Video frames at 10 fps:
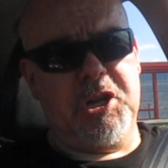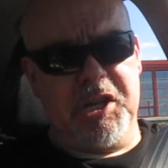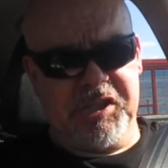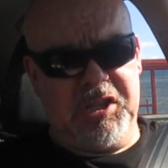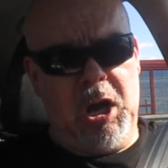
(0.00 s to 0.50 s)

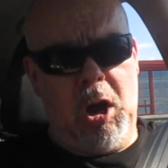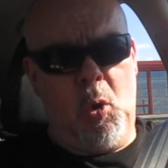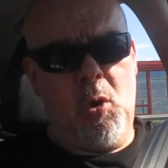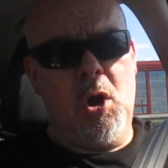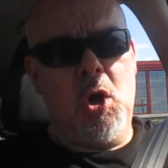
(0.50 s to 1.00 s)
doesn't
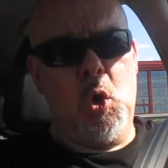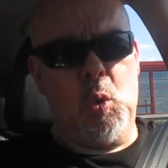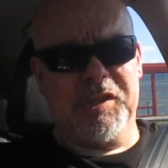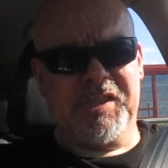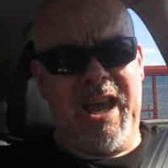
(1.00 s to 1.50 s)
know
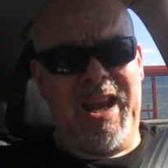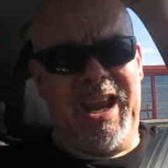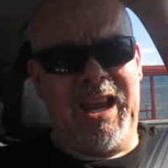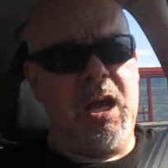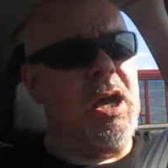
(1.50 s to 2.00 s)
who is
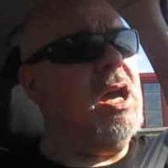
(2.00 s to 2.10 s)
getting